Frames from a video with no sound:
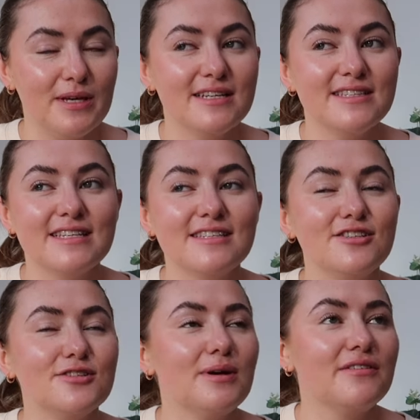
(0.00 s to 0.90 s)
because this is
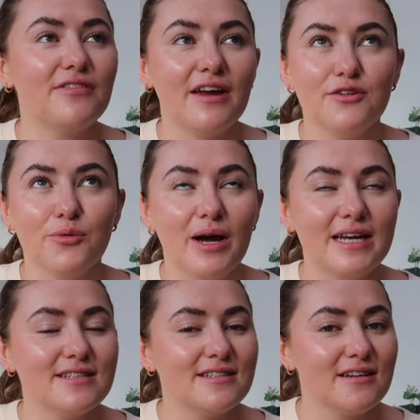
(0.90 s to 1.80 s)
just my favorite
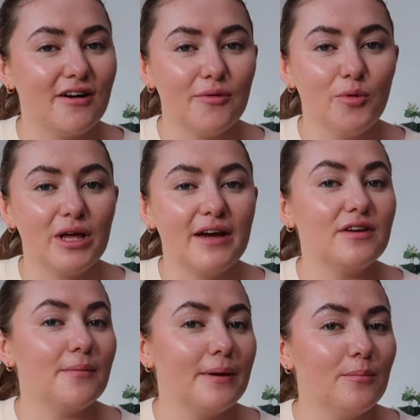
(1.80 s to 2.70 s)
way to start the morning,
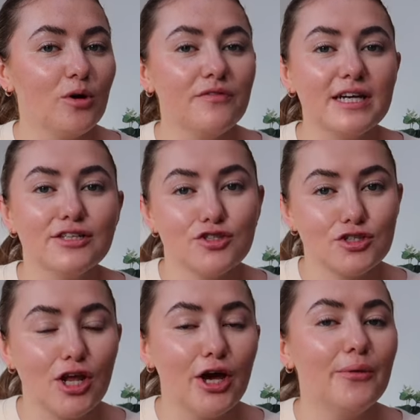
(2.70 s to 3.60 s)
having a bit more of like a
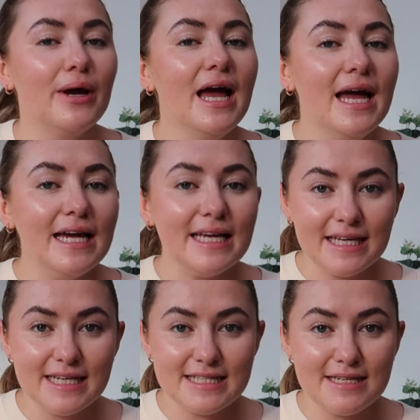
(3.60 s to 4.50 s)
slow,
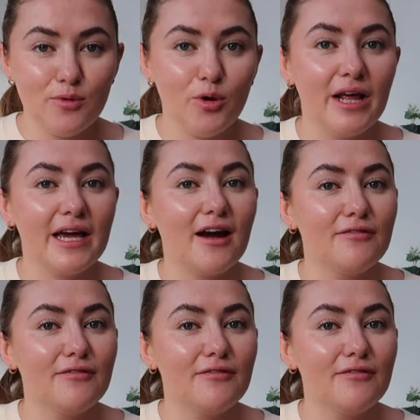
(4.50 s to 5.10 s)
easy morning.